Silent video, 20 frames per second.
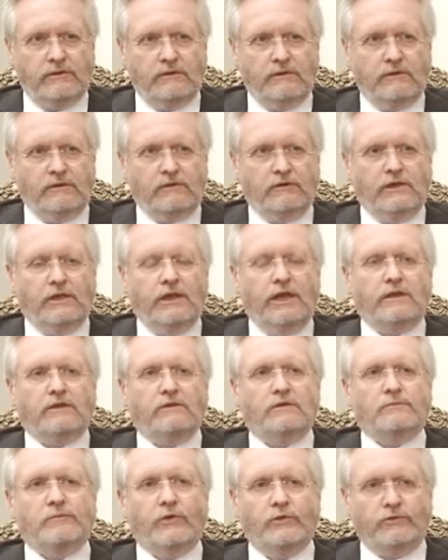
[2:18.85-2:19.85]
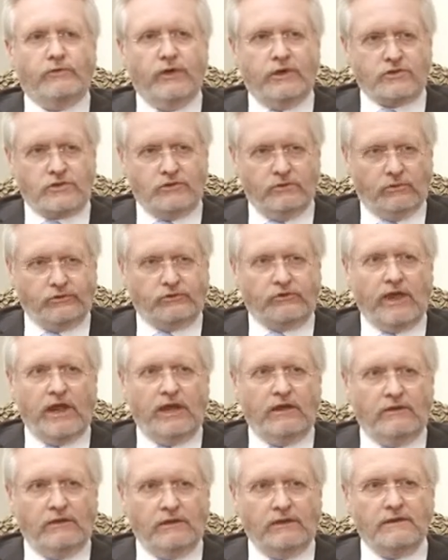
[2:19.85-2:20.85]
to get professional
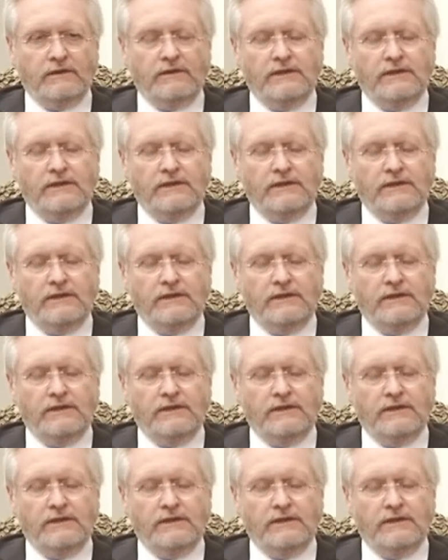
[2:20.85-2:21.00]
standing.